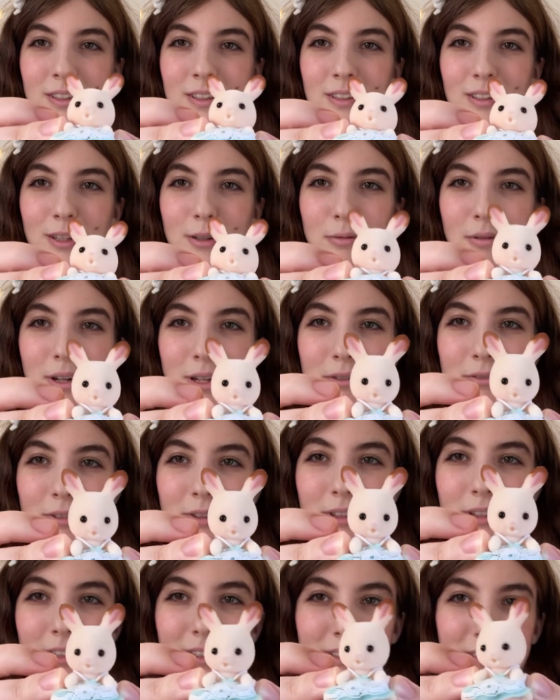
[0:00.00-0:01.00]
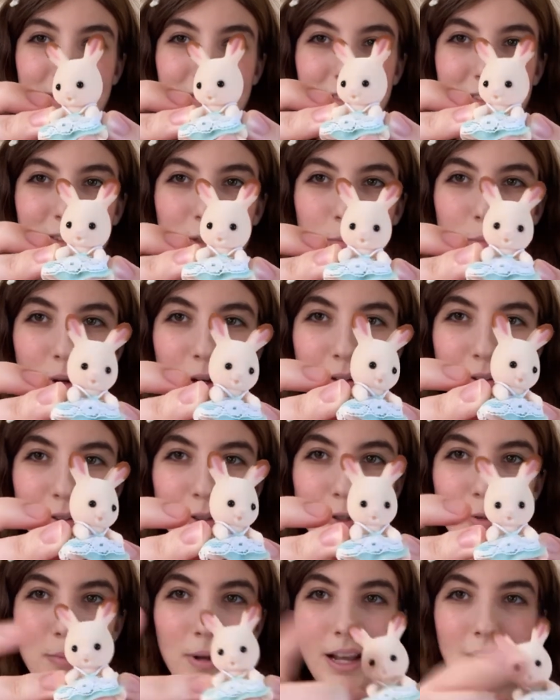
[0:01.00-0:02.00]
Like ready for like a bottle
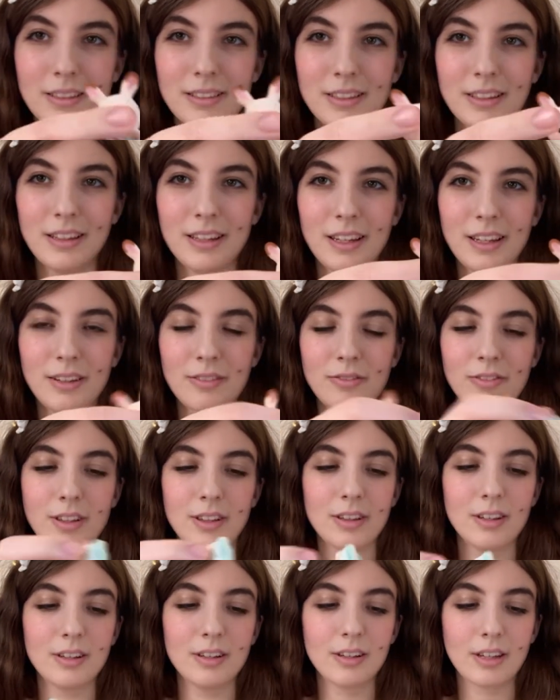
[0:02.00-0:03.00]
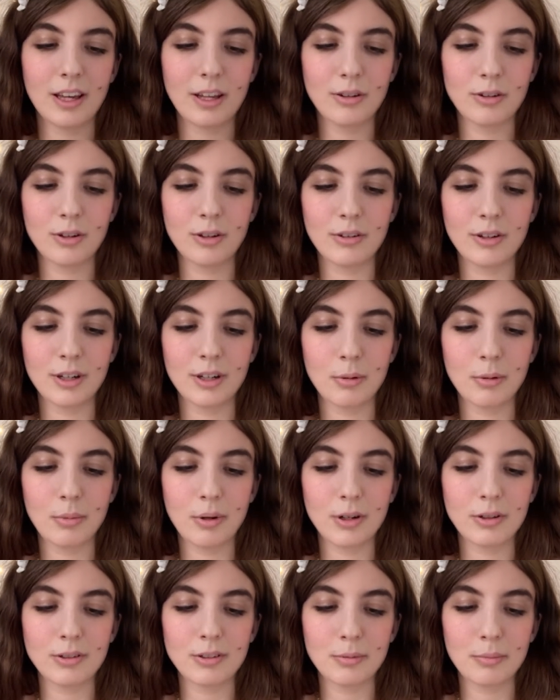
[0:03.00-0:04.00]
or a passy. They can fit the Calico Critter
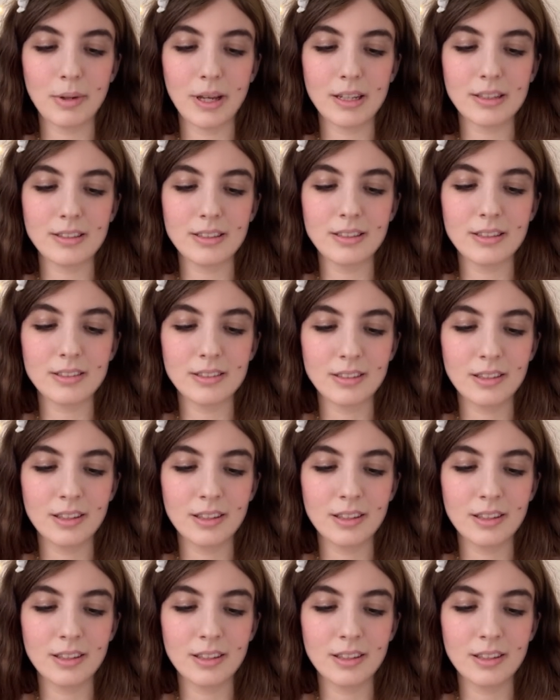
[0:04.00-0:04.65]
bottles and passies.